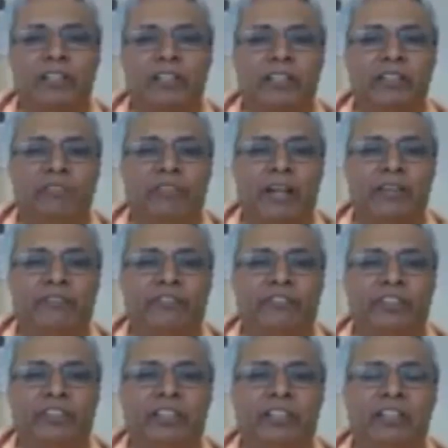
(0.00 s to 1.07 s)
digging five
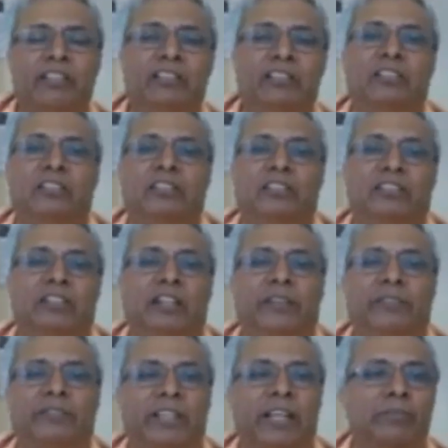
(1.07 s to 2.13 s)
feet, then it
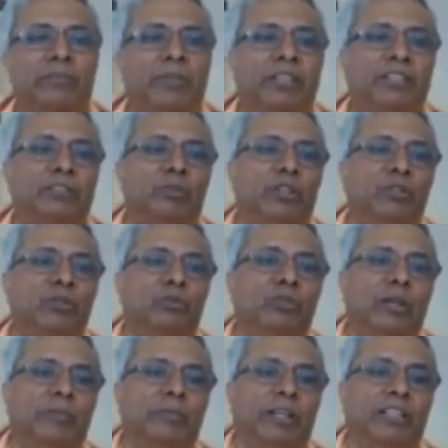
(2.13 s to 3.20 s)
left that place, went to
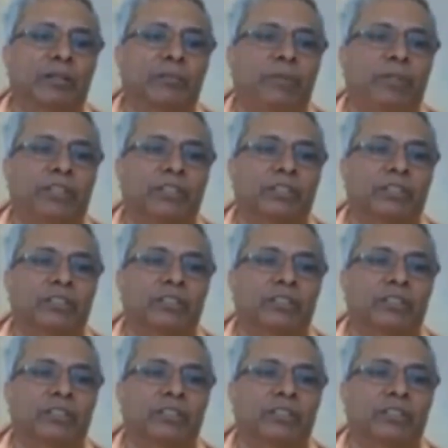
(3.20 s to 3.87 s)
some other place.